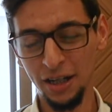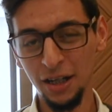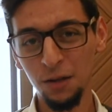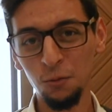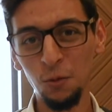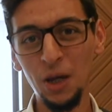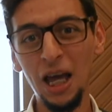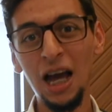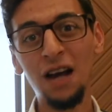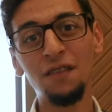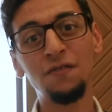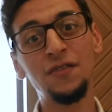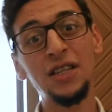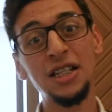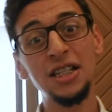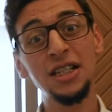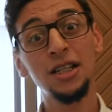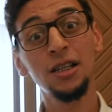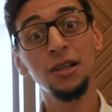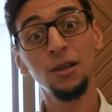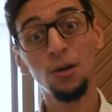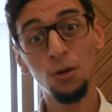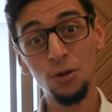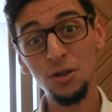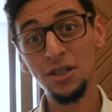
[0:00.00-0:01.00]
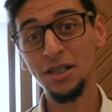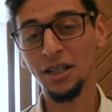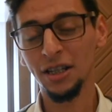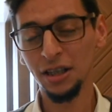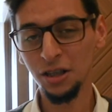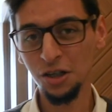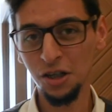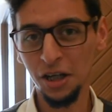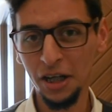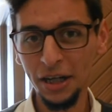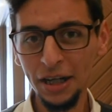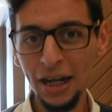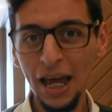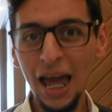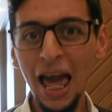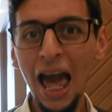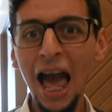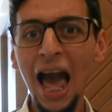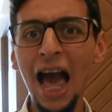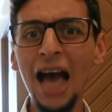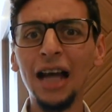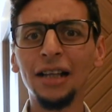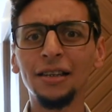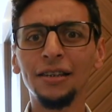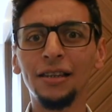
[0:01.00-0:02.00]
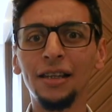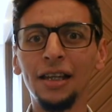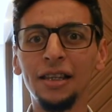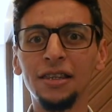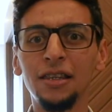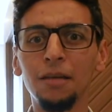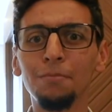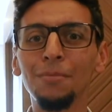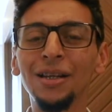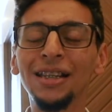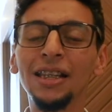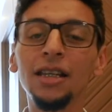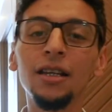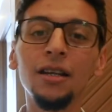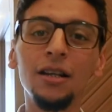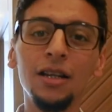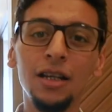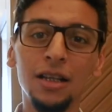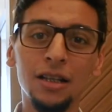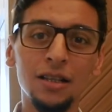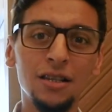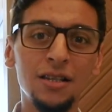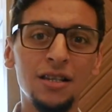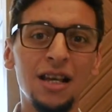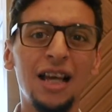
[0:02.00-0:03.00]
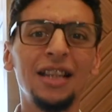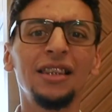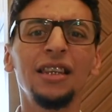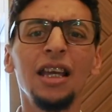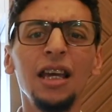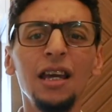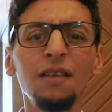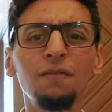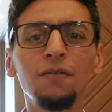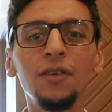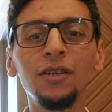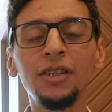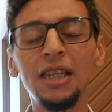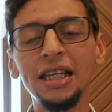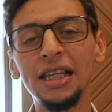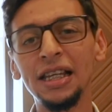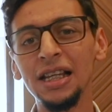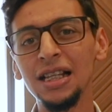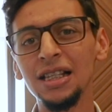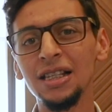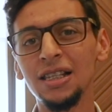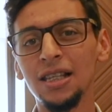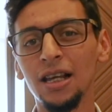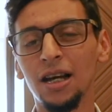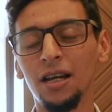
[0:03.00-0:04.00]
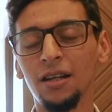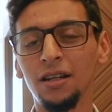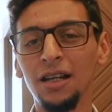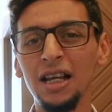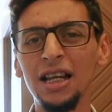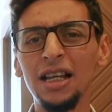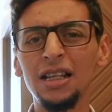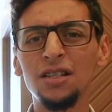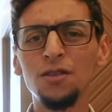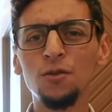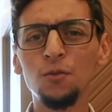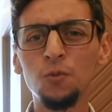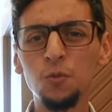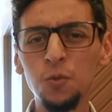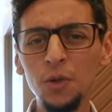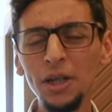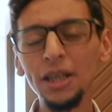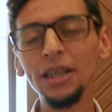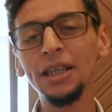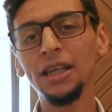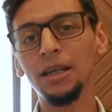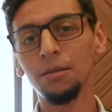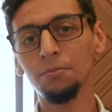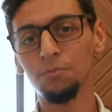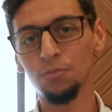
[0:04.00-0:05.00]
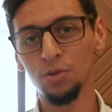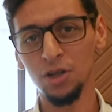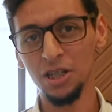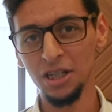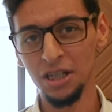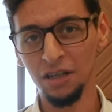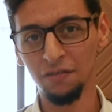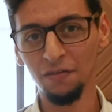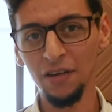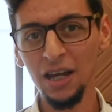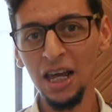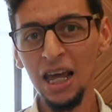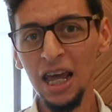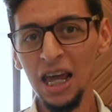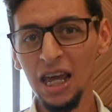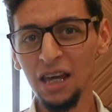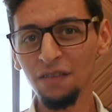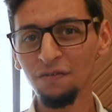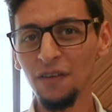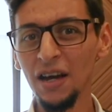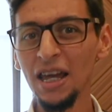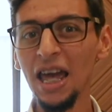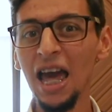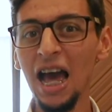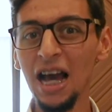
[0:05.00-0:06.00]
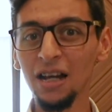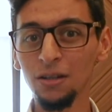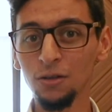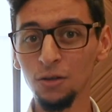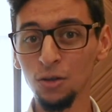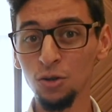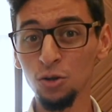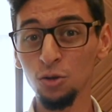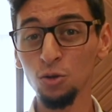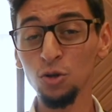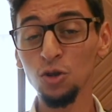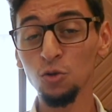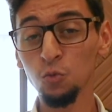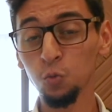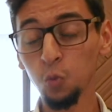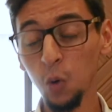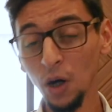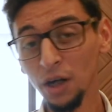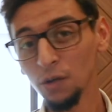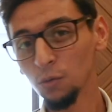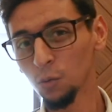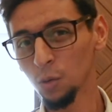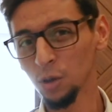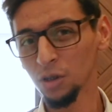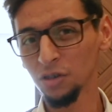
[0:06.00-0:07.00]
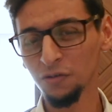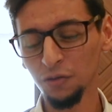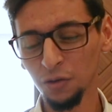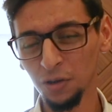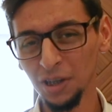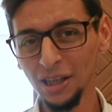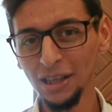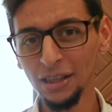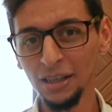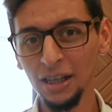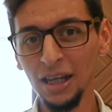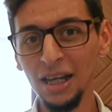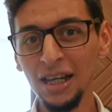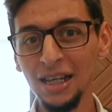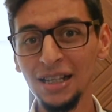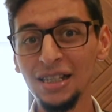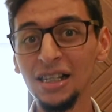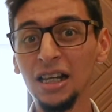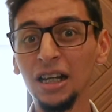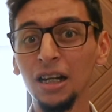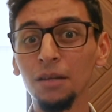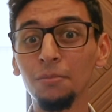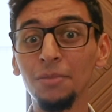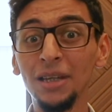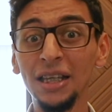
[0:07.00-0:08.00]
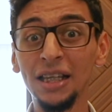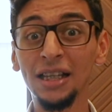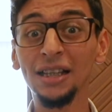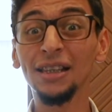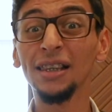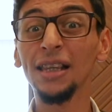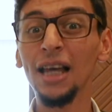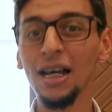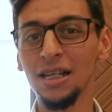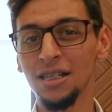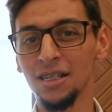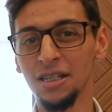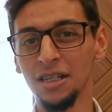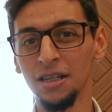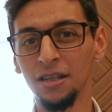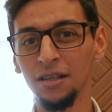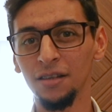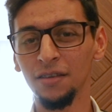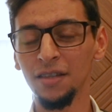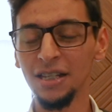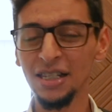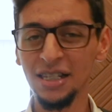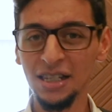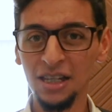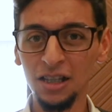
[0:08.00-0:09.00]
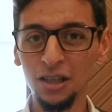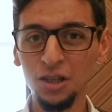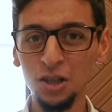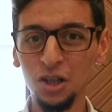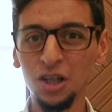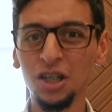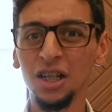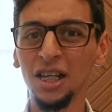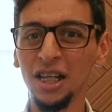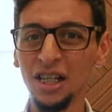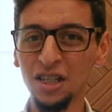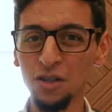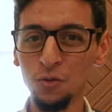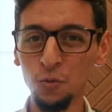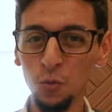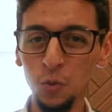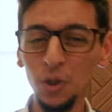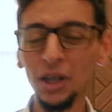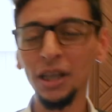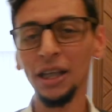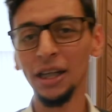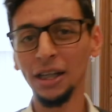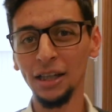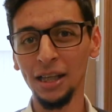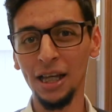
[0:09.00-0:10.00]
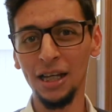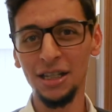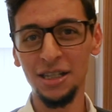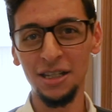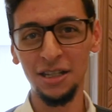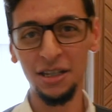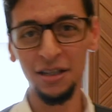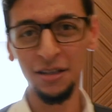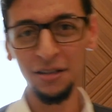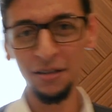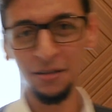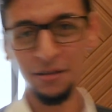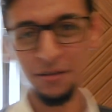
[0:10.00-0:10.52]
We have this closed kitchen and the materials and everything inside is really impressive. If I had to choose one word for it, it's gonna be classy. This kitchen is really classy.